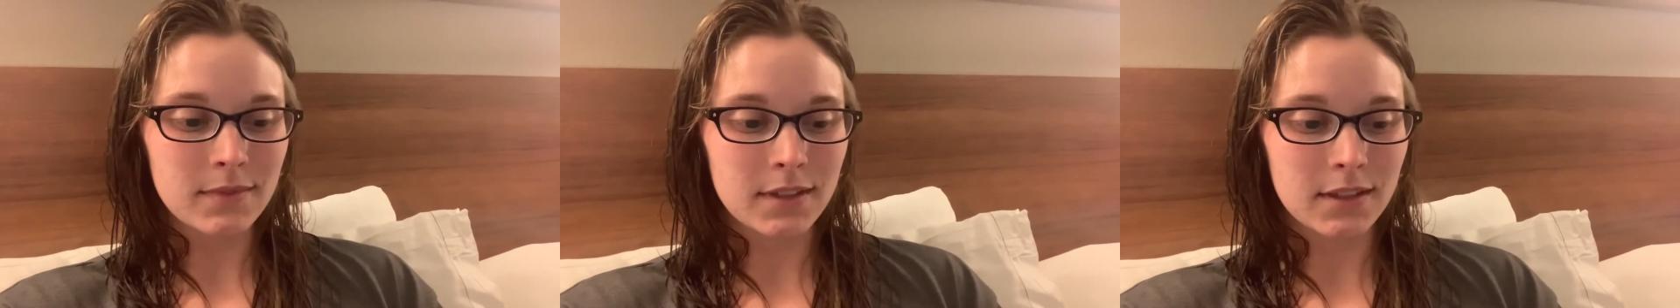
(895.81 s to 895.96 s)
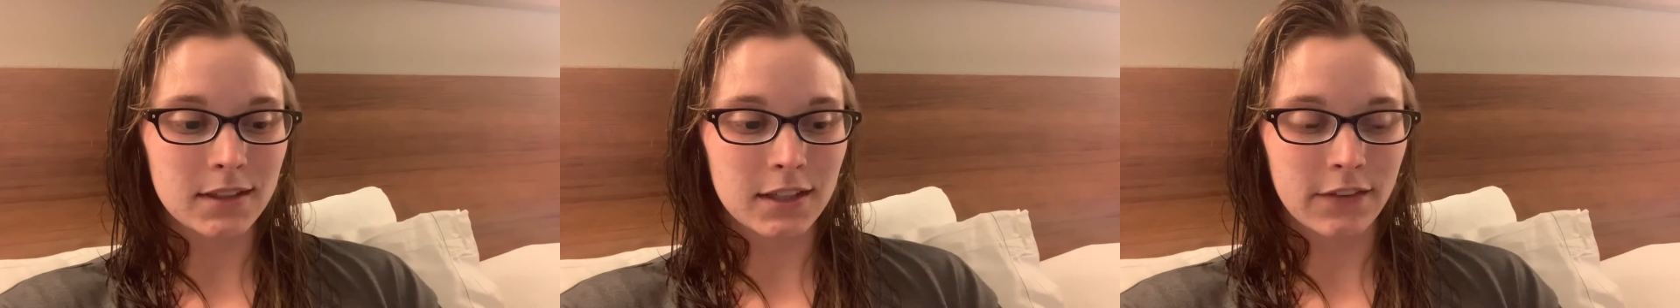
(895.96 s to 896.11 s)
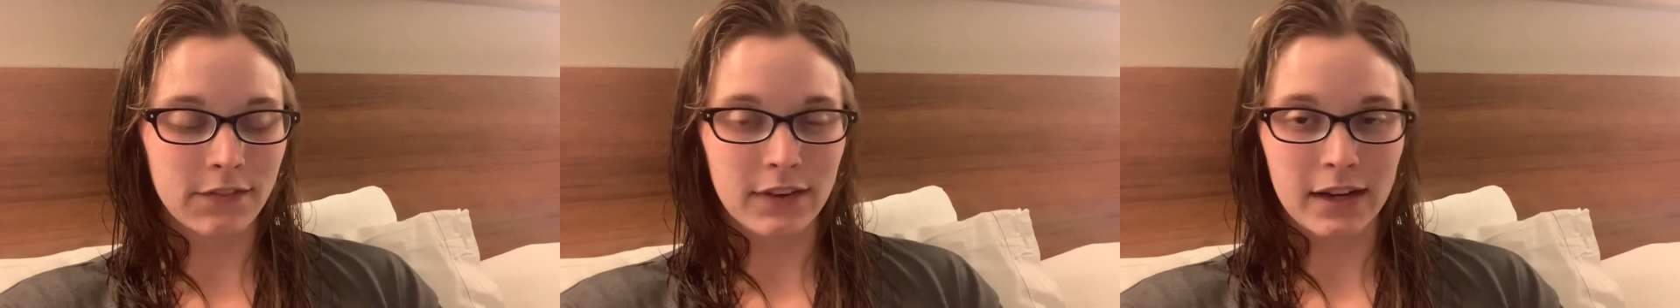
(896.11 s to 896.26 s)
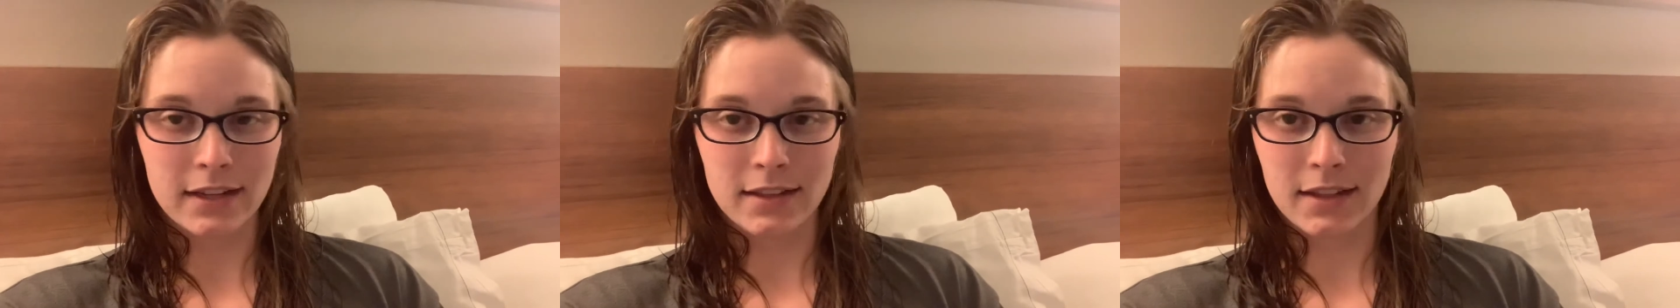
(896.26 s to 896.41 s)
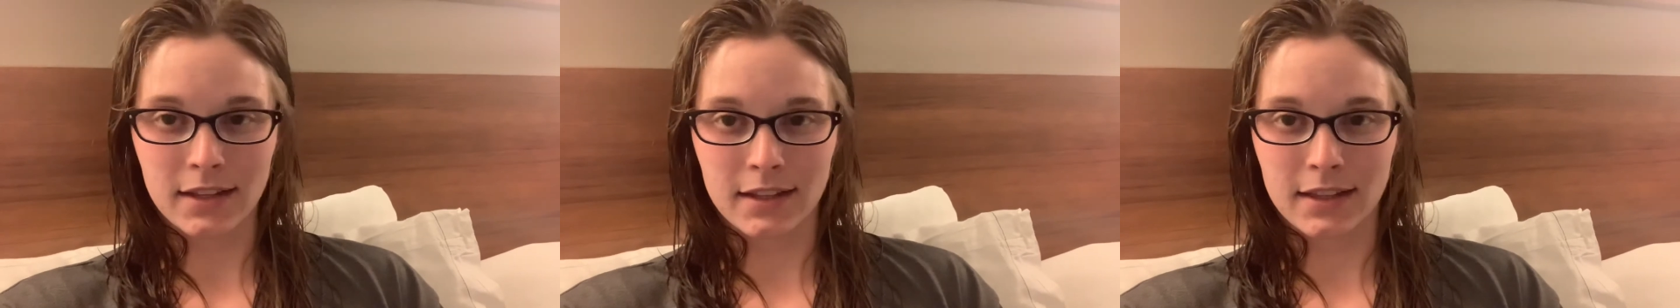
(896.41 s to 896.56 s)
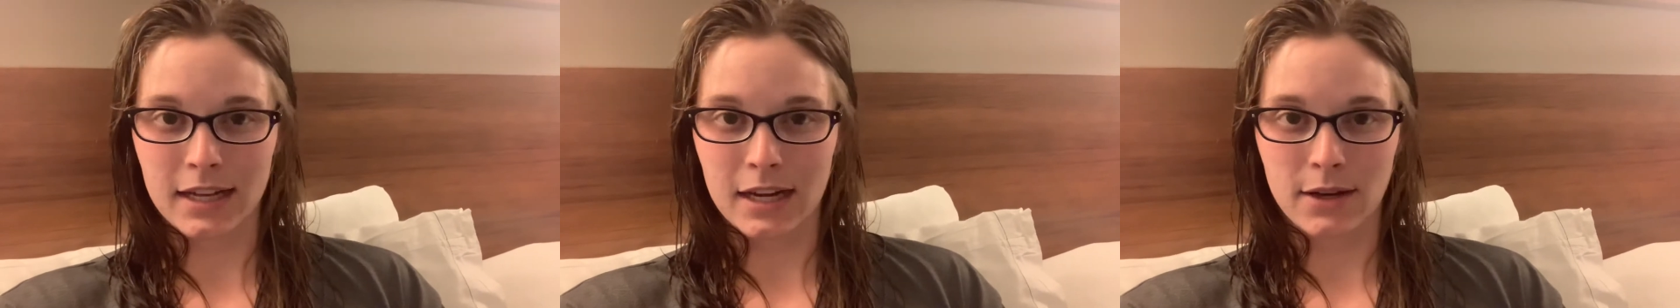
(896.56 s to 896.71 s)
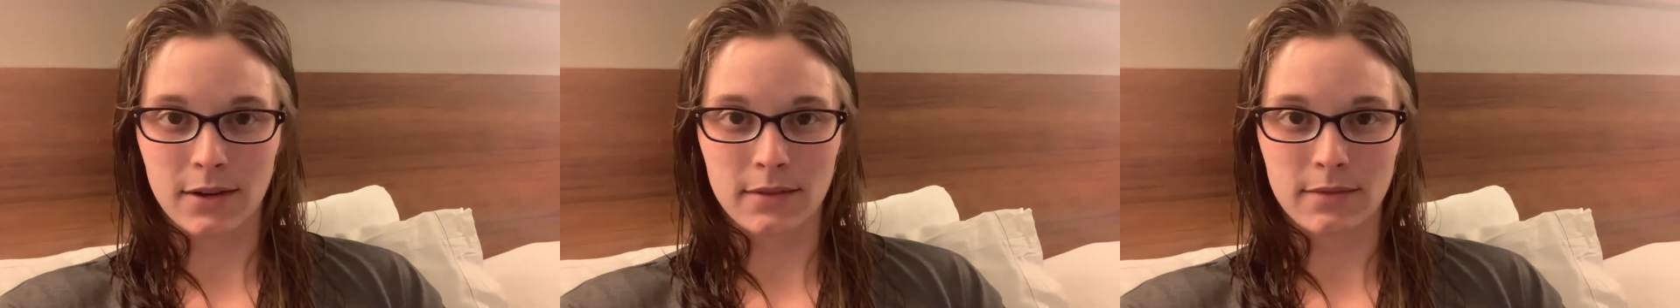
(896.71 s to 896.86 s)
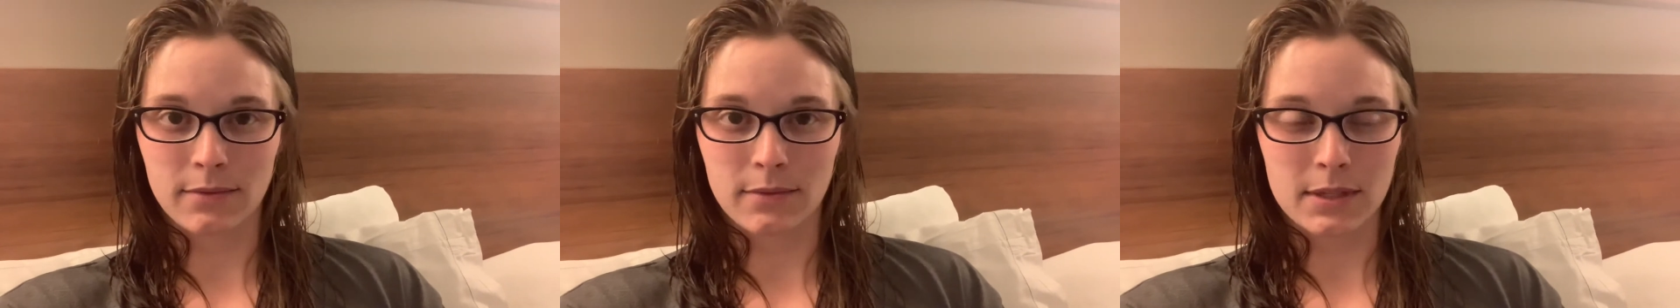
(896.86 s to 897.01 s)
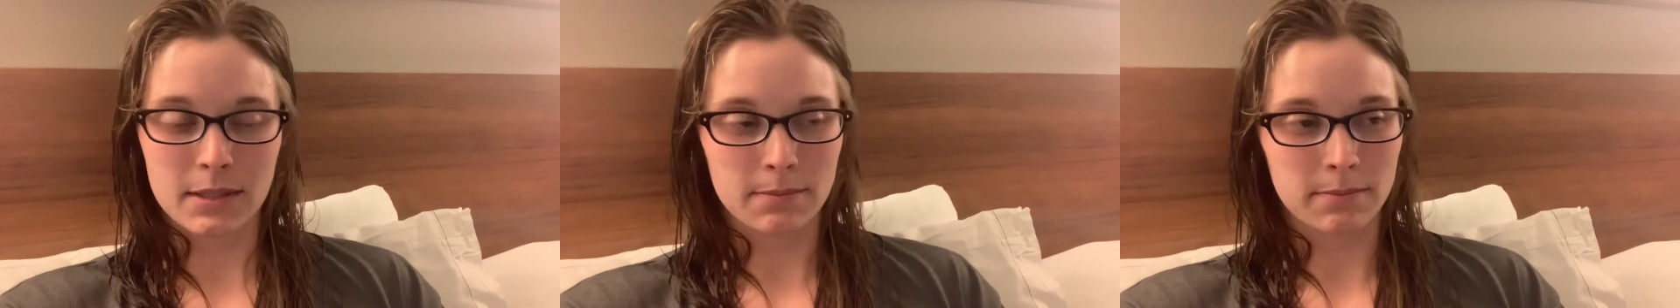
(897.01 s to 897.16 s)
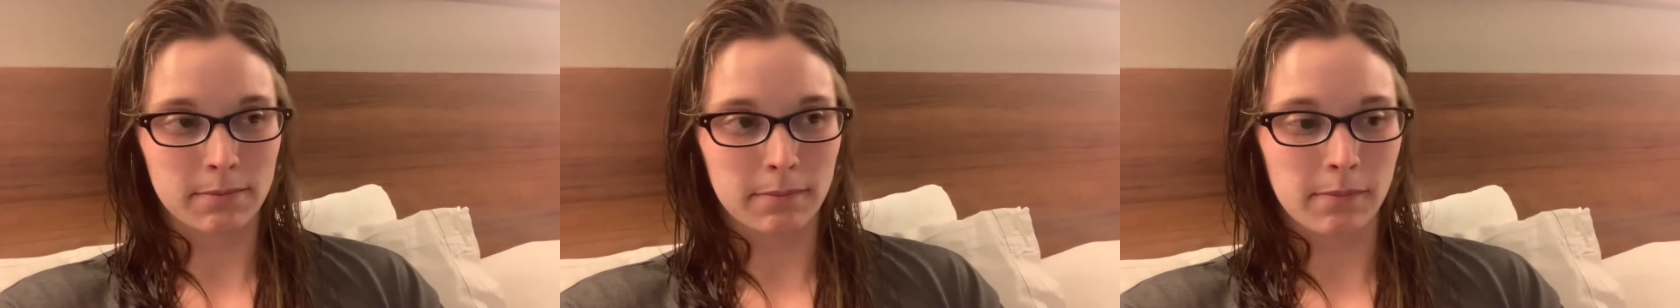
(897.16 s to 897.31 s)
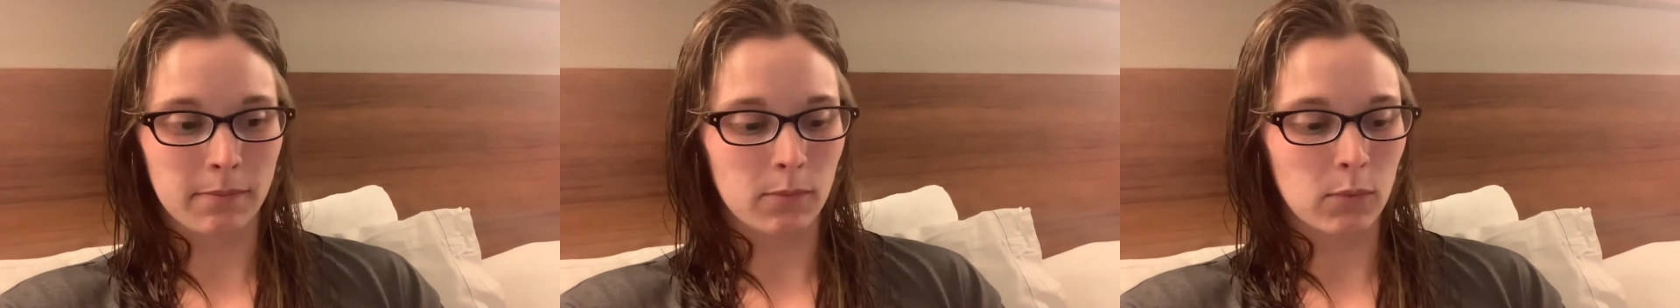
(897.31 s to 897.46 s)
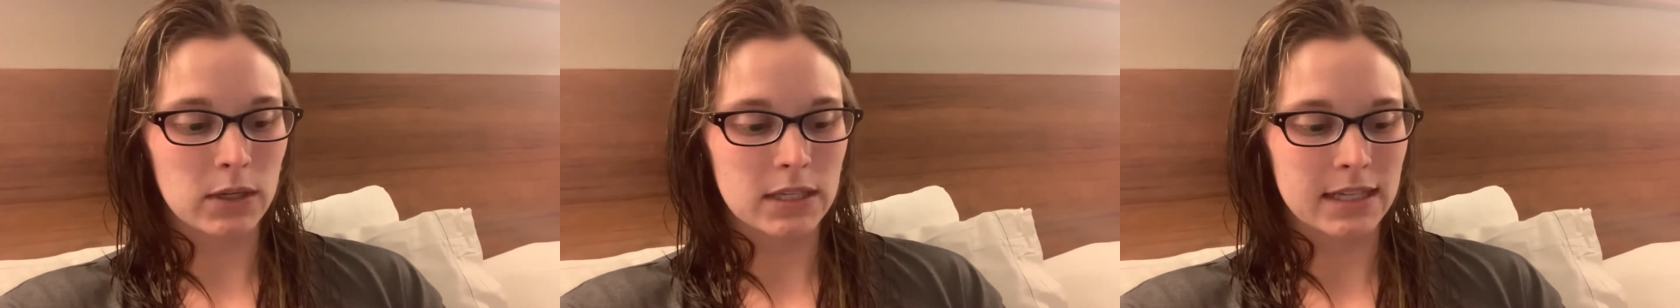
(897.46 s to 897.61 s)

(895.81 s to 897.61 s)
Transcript: the fact that that was, was